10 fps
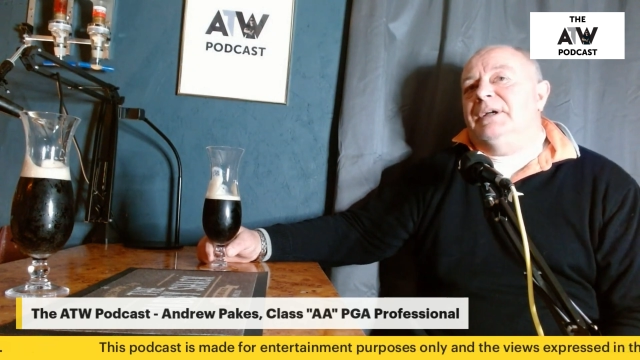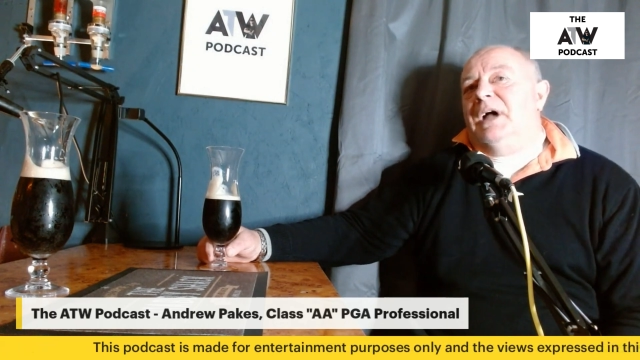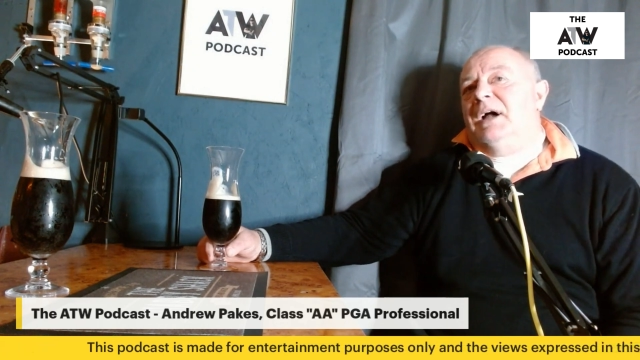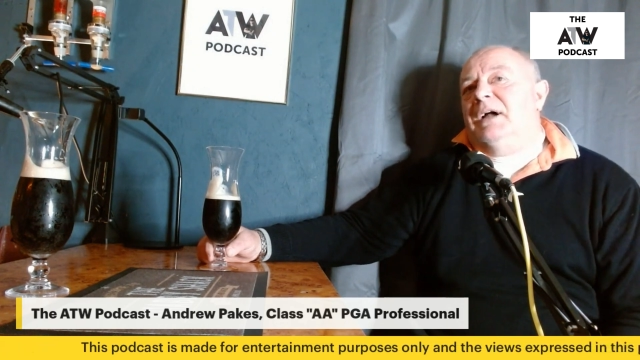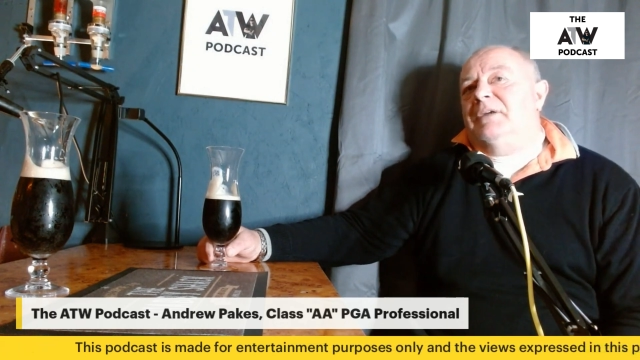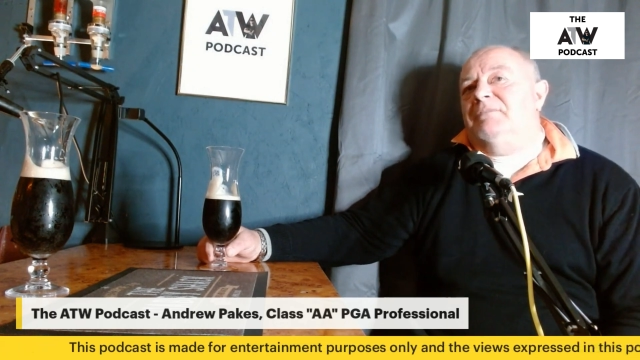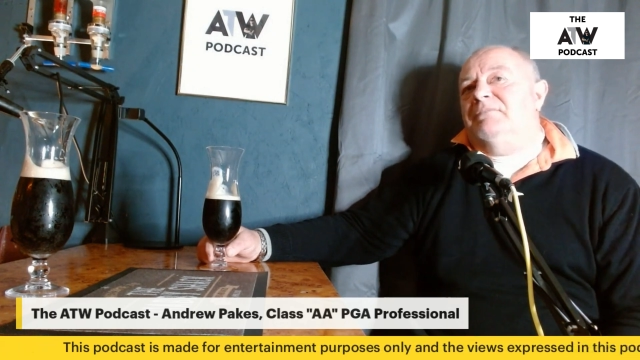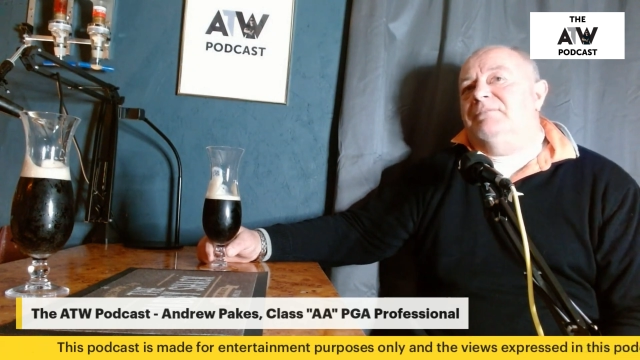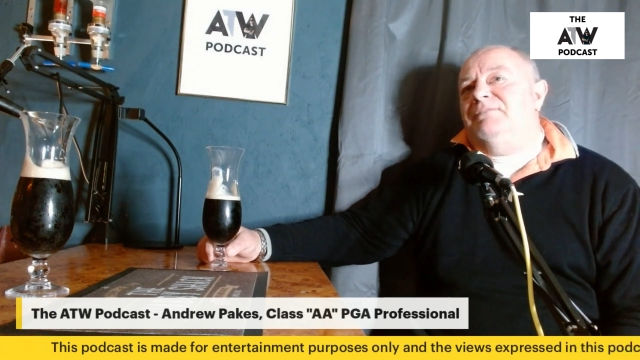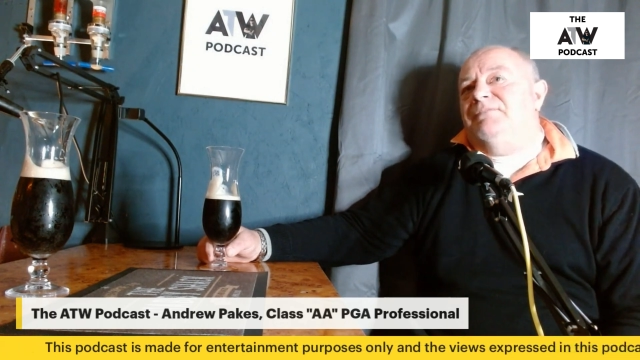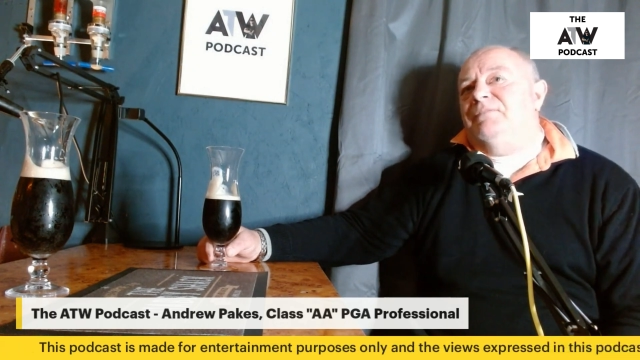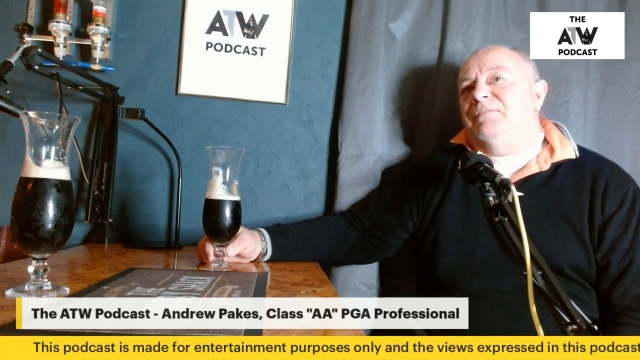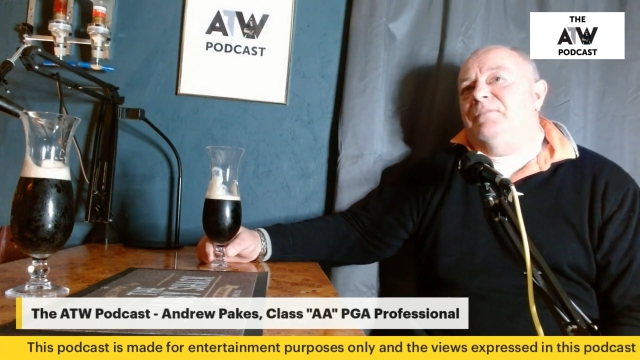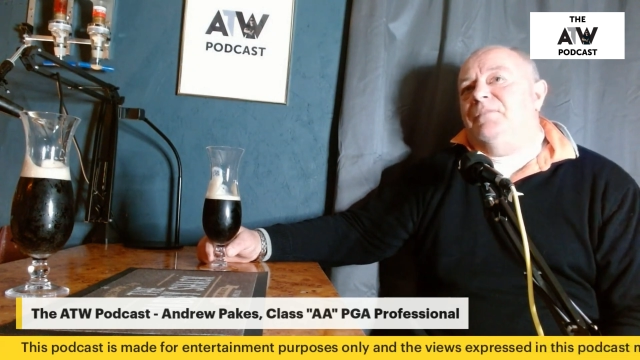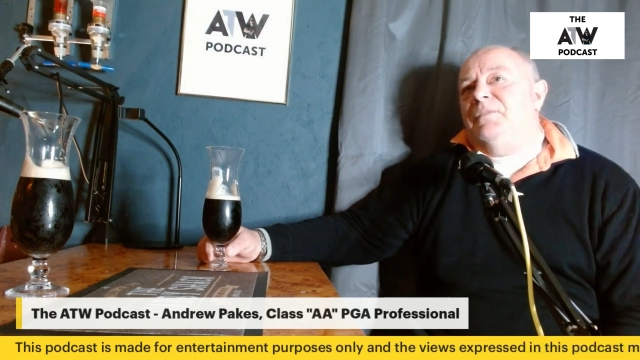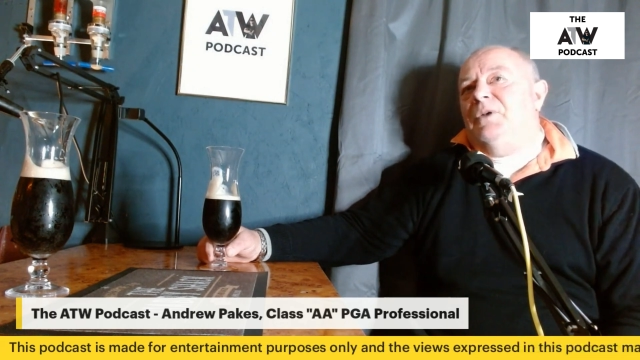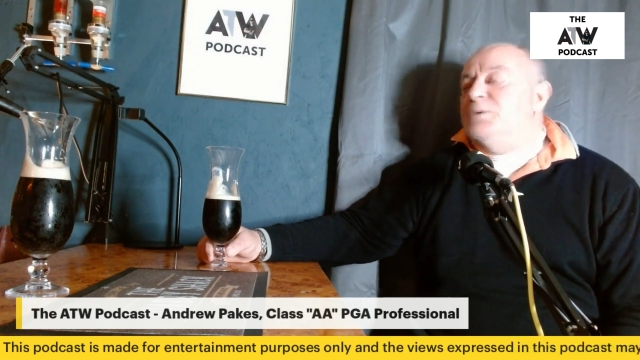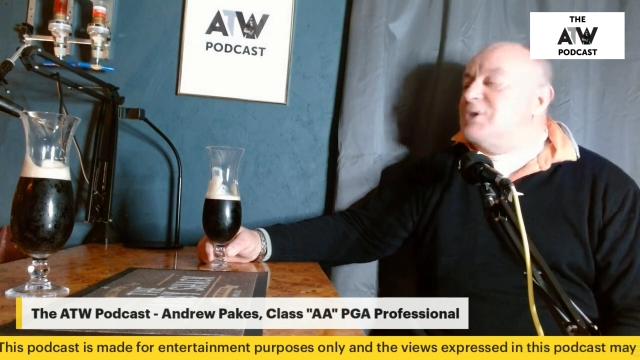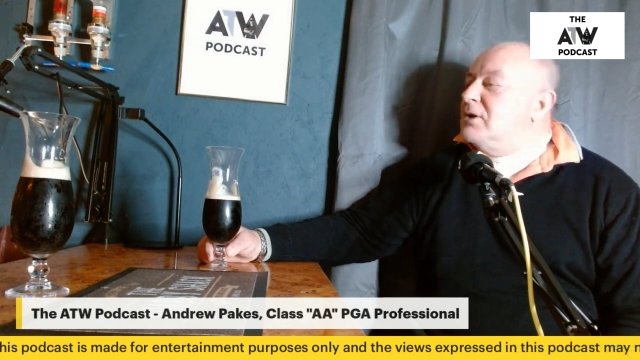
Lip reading: Who was that?